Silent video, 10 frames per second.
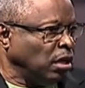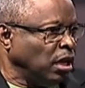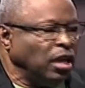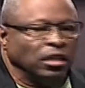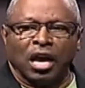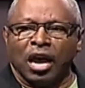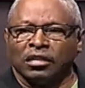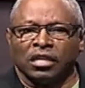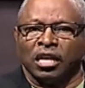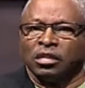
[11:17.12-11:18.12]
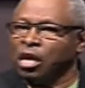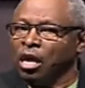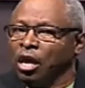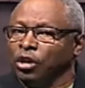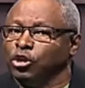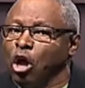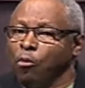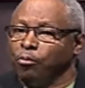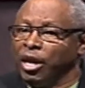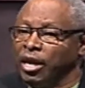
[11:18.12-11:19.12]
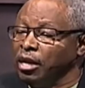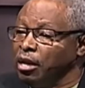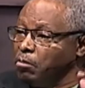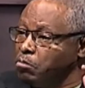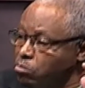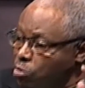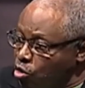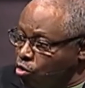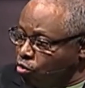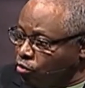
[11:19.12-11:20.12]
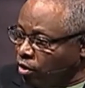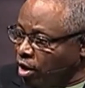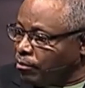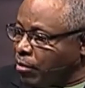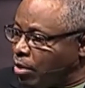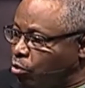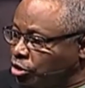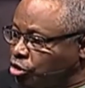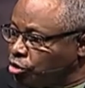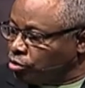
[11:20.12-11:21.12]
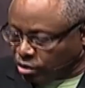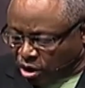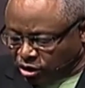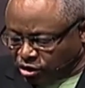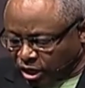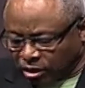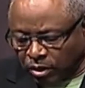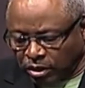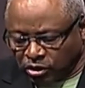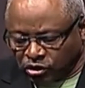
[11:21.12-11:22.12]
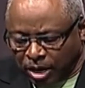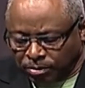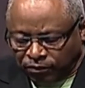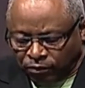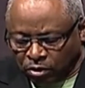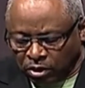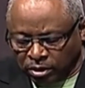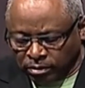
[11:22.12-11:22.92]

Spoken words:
And God says, don't be moved by what you, turn to 2 Corinthians chapter 4.